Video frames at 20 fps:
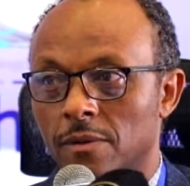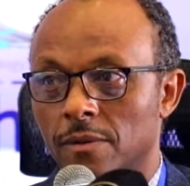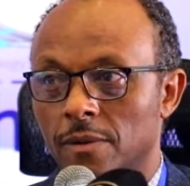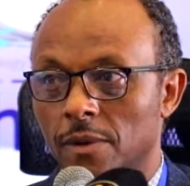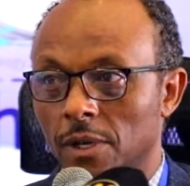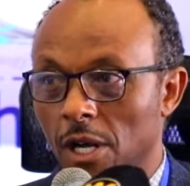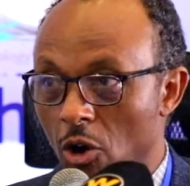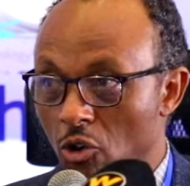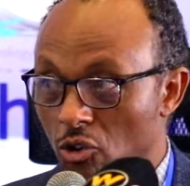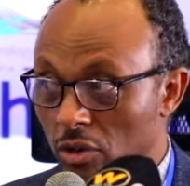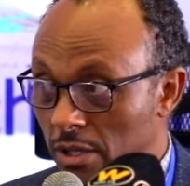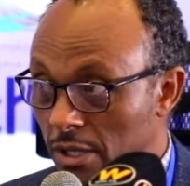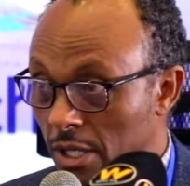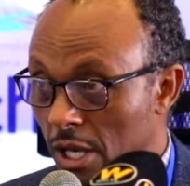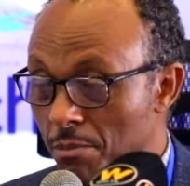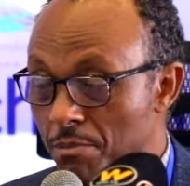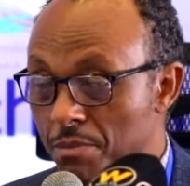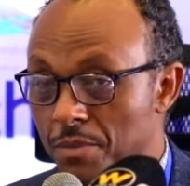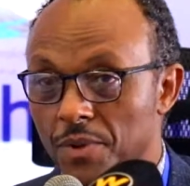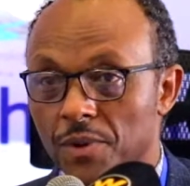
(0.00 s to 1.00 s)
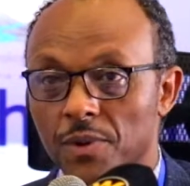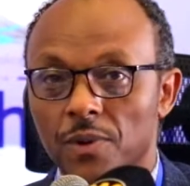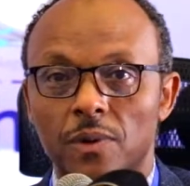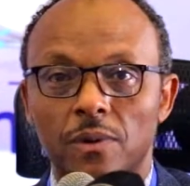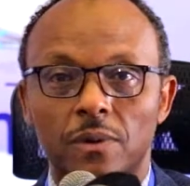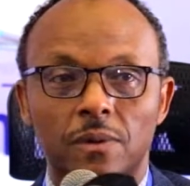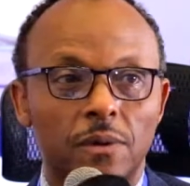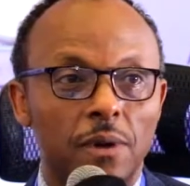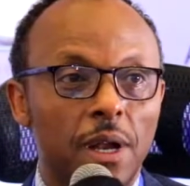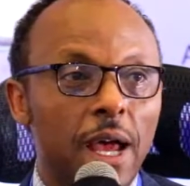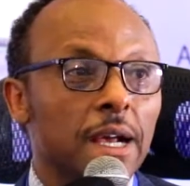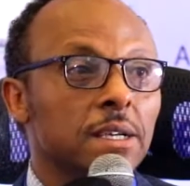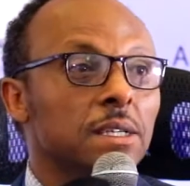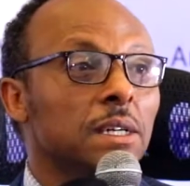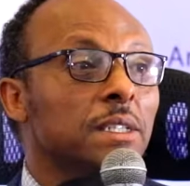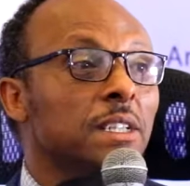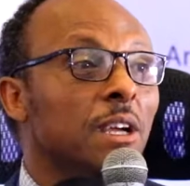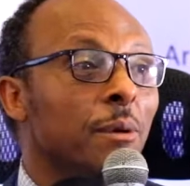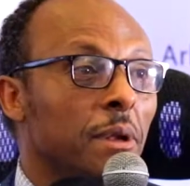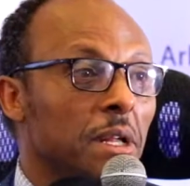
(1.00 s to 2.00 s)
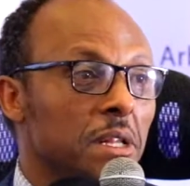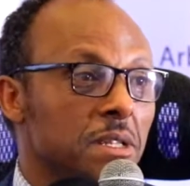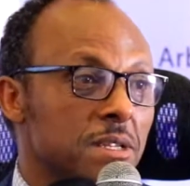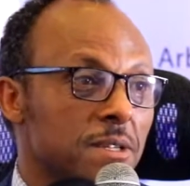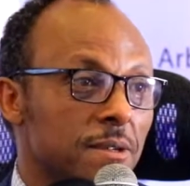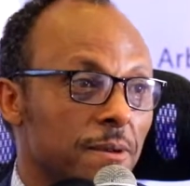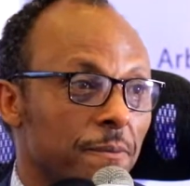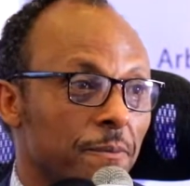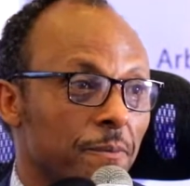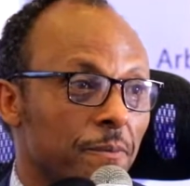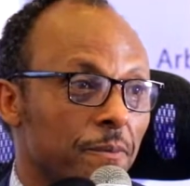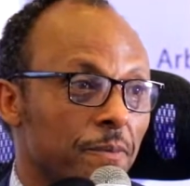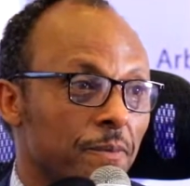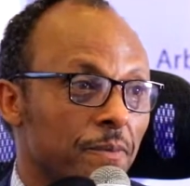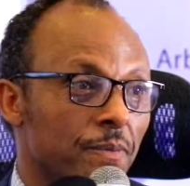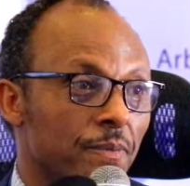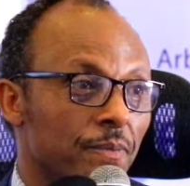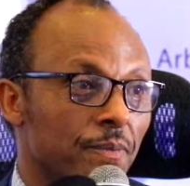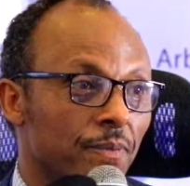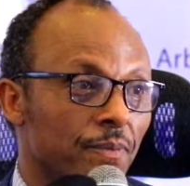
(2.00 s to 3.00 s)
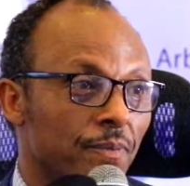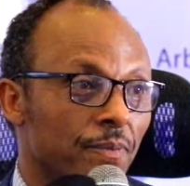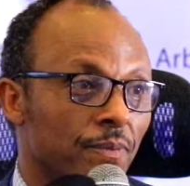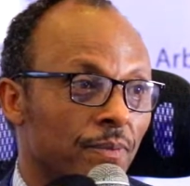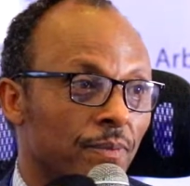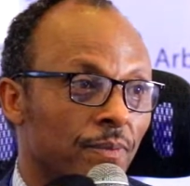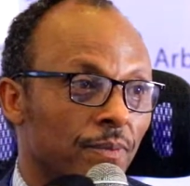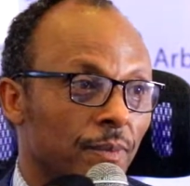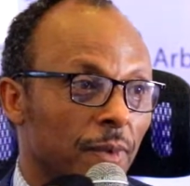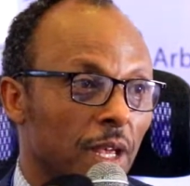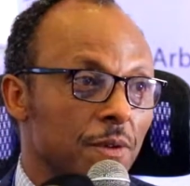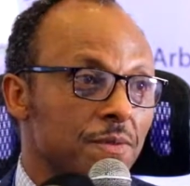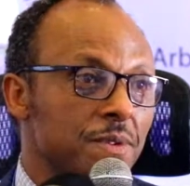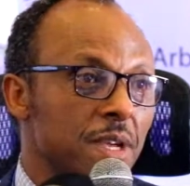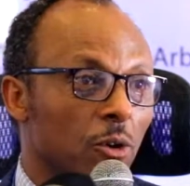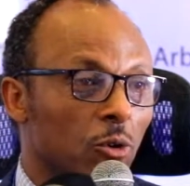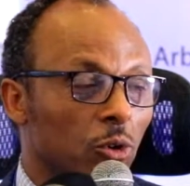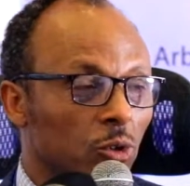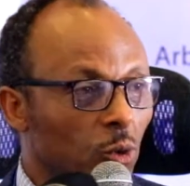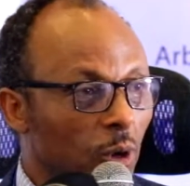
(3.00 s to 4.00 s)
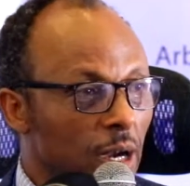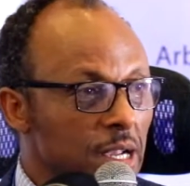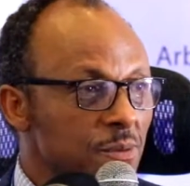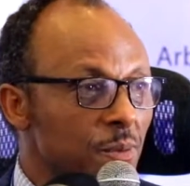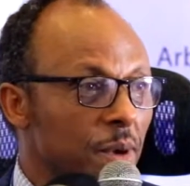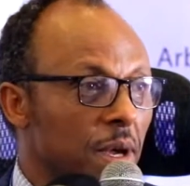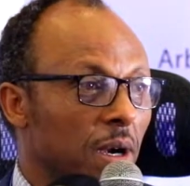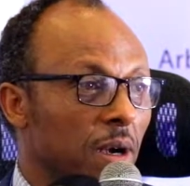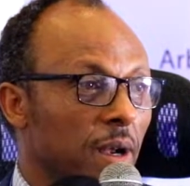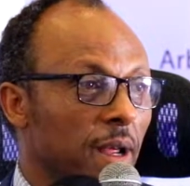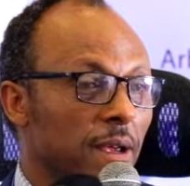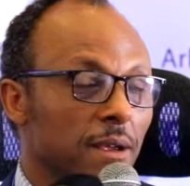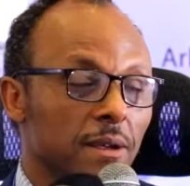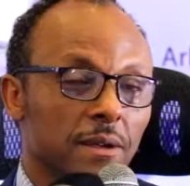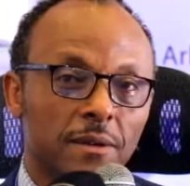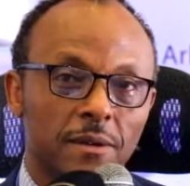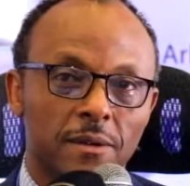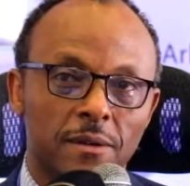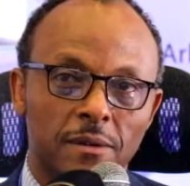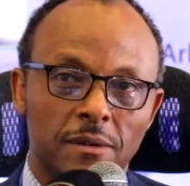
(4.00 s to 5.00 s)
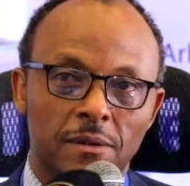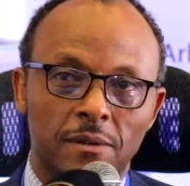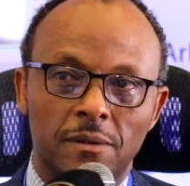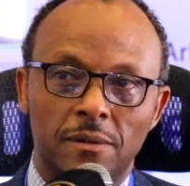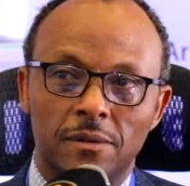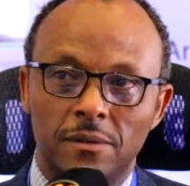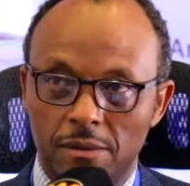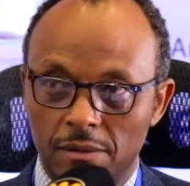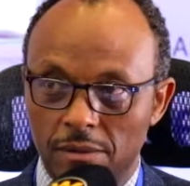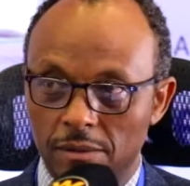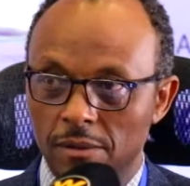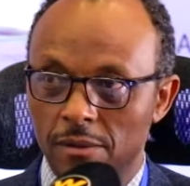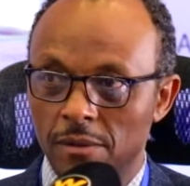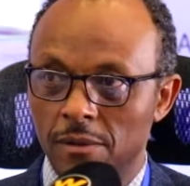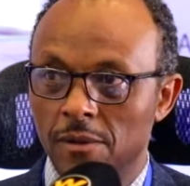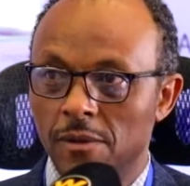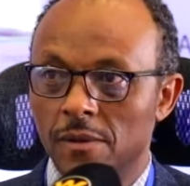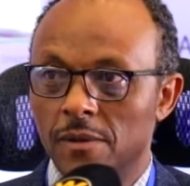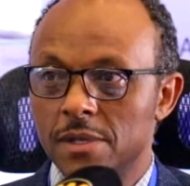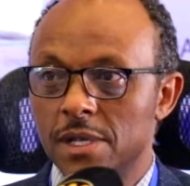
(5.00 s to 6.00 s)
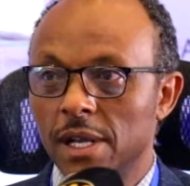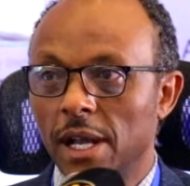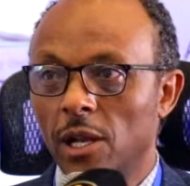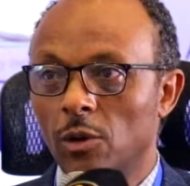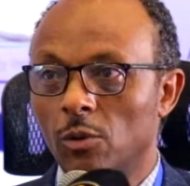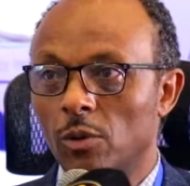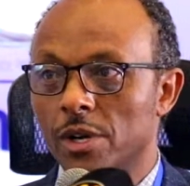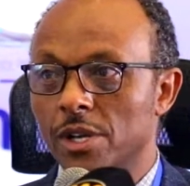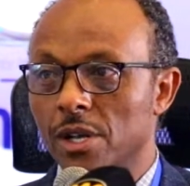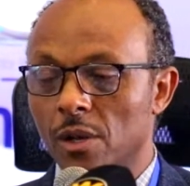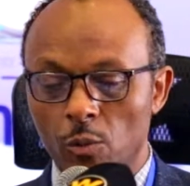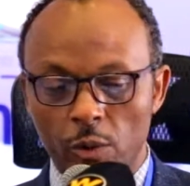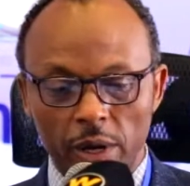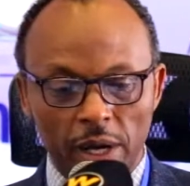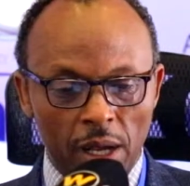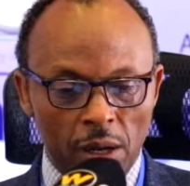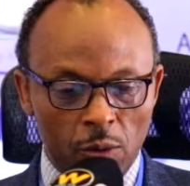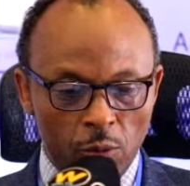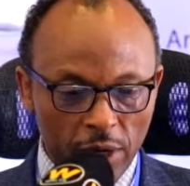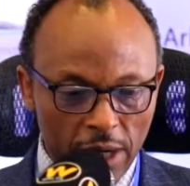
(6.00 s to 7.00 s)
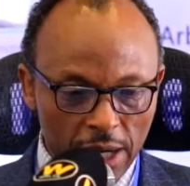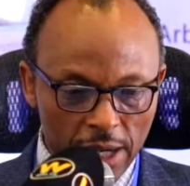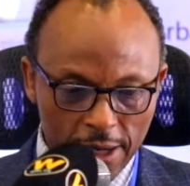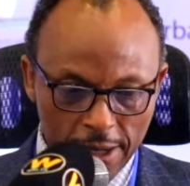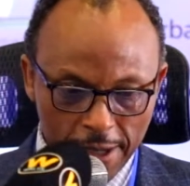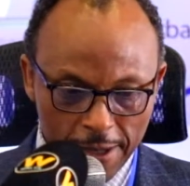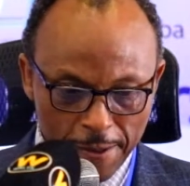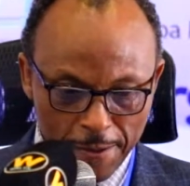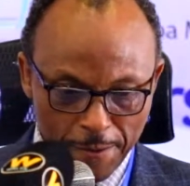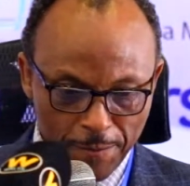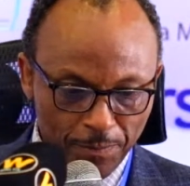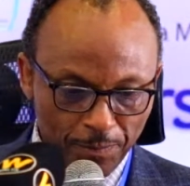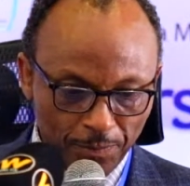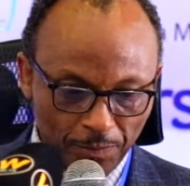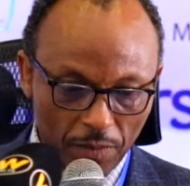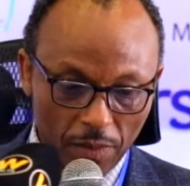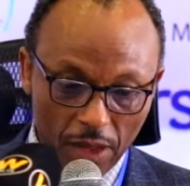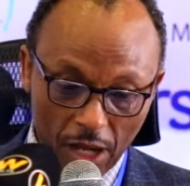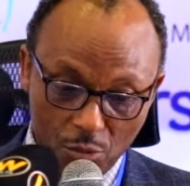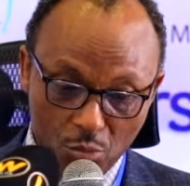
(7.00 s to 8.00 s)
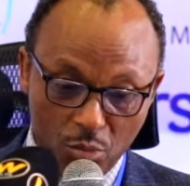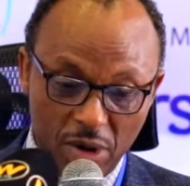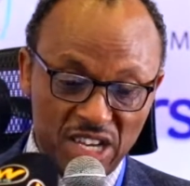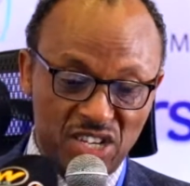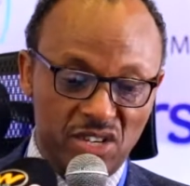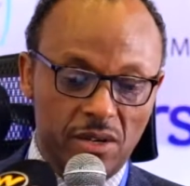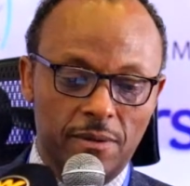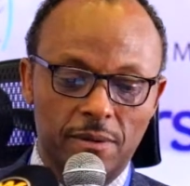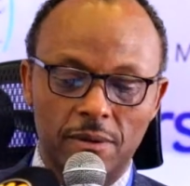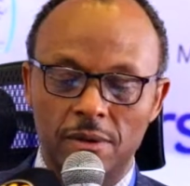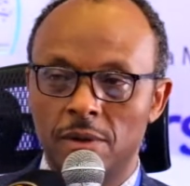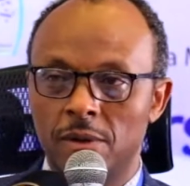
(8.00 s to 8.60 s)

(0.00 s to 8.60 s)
Round trip, like 30 minutes. If they go twice per day, the calculation we can imagine.